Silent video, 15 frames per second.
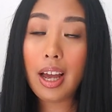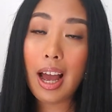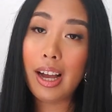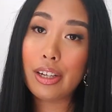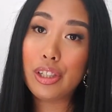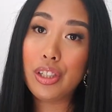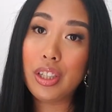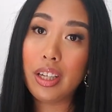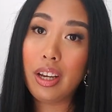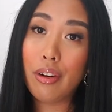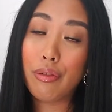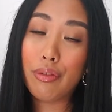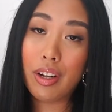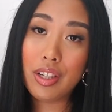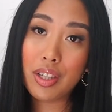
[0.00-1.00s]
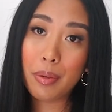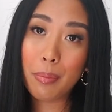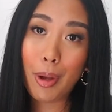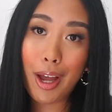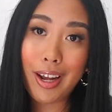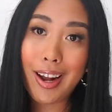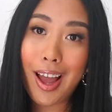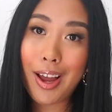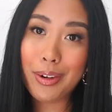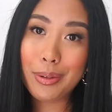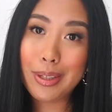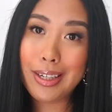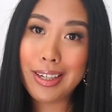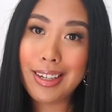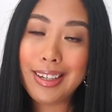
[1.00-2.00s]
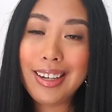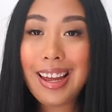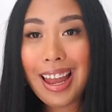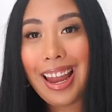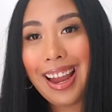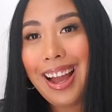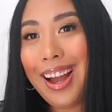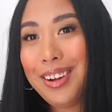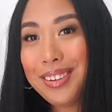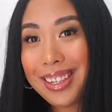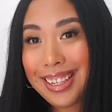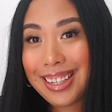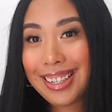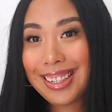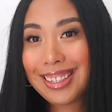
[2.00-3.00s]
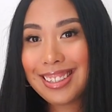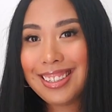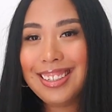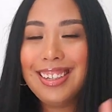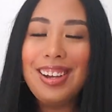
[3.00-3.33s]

actually a friend of mine, Irene. Hey Irene!